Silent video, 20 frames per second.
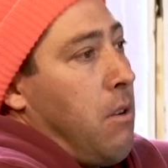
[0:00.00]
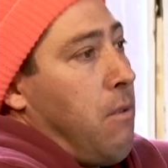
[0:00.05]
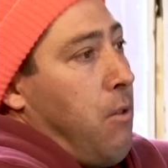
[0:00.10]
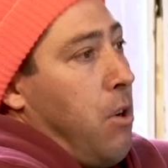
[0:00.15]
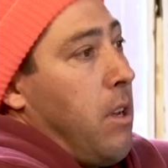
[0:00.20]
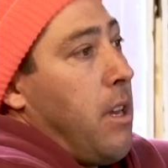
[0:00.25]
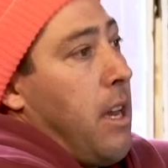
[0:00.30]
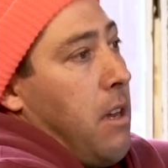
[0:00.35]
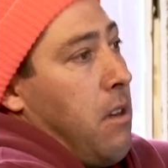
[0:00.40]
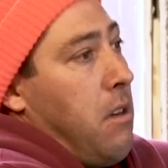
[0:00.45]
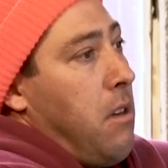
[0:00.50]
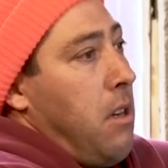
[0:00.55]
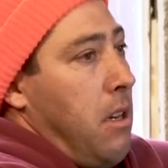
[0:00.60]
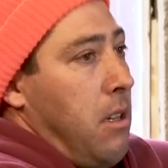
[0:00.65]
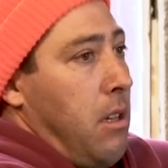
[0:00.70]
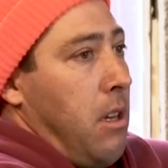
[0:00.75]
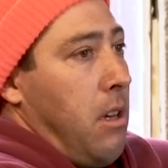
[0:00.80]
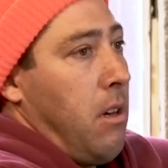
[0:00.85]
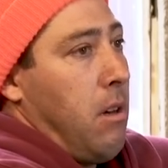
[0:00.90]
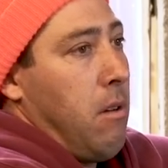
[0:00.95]
to 140, yeah. You
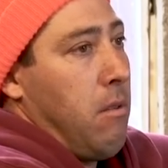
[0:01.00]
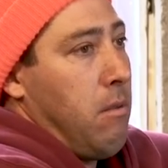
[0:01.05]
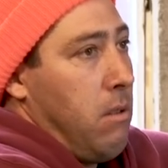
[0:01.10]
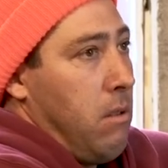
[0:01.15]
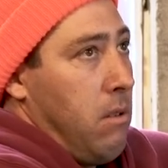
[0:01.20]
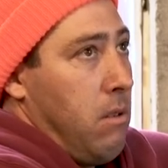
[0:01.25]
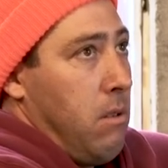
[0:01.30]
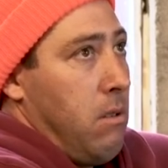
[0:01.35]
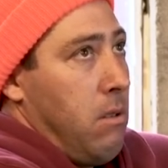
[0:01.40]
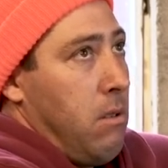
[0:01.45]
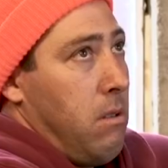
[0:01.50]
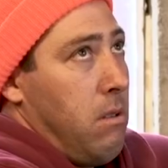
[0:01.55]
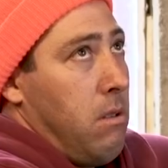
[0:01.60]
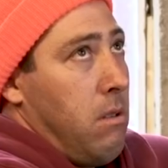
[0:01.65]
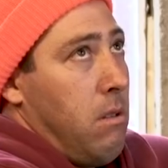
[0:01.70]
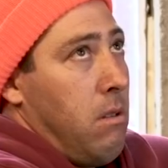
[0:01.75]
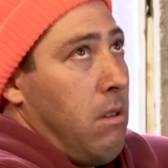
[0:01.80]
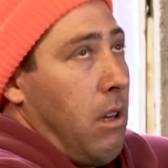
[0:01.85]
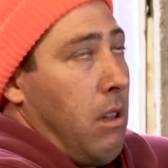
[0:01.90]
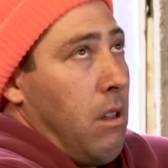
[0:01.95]
can get
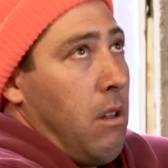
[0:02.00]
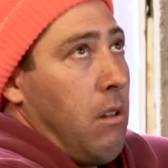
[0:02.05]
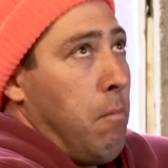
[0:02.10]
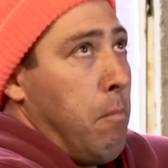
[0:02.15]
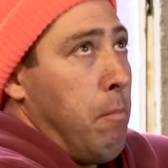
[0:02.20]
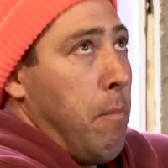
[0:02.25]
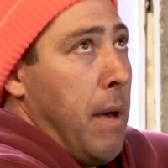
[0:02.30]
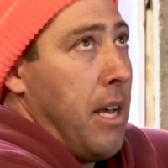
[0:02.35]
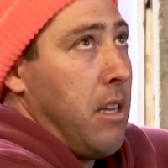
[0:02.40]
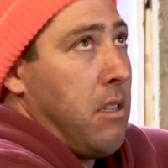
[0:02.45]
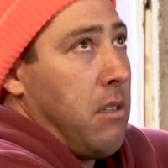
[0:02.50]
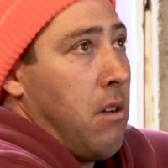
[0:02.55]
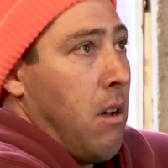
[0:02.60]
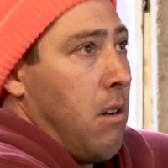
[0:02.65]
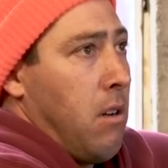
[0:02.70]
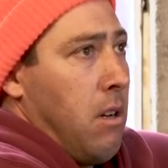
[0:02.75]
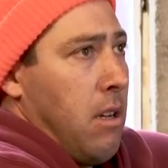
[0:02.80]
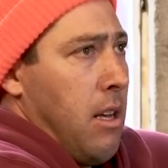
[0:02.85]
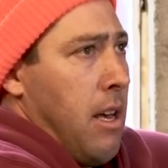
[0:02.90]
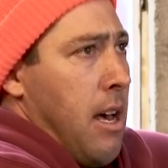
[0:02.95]
like the base
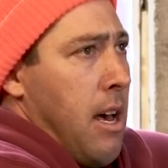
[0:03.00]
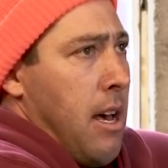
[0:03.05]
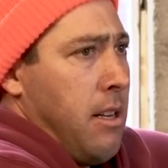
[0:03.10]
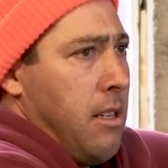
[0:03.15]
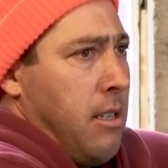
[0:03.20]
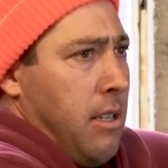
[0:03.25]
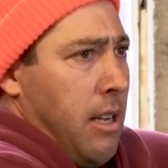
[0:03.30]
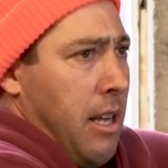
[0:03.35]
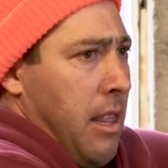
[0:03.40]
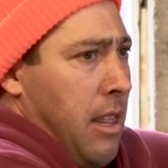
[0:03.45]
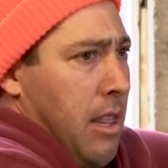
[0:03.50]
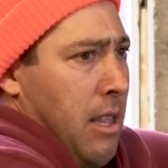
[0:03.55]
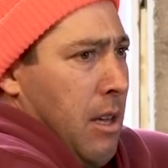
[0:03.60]
on the S.